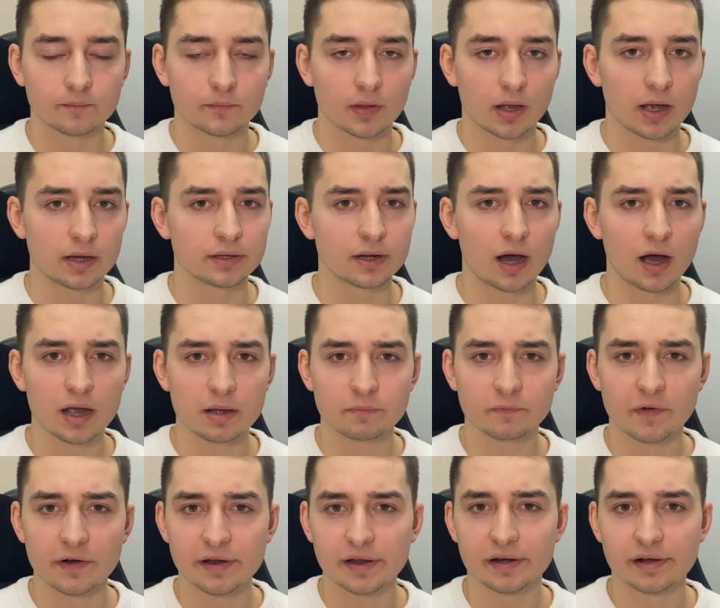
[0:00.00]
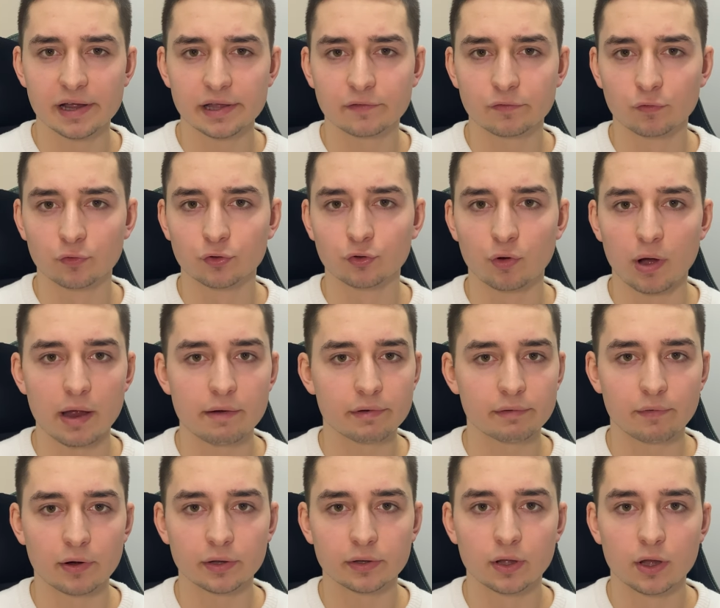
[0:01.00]
And I am very grateful to
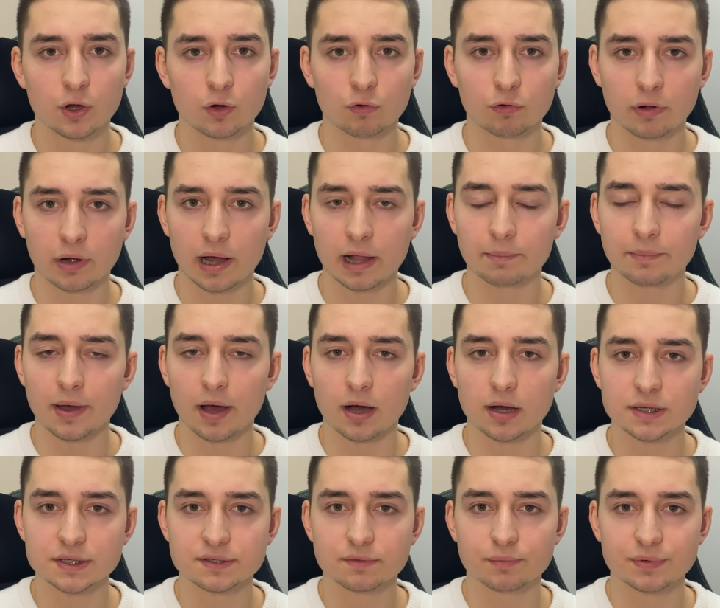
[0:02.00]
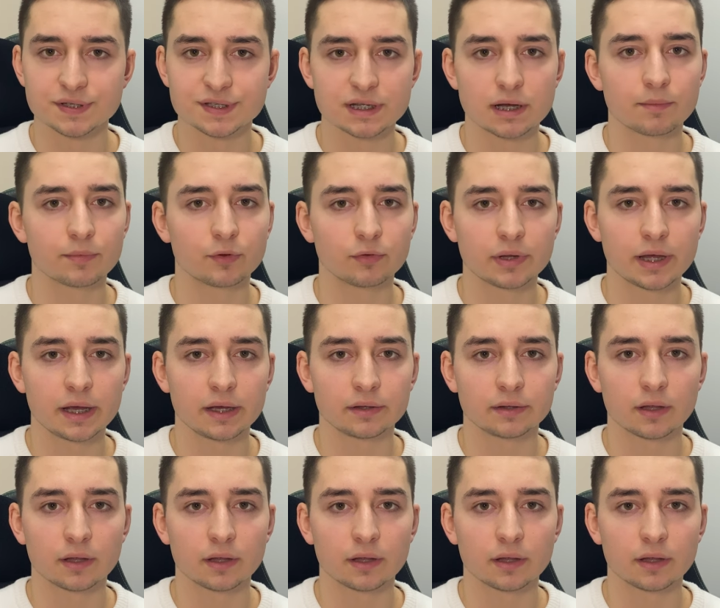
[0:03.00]
everyone who helped us with some donate.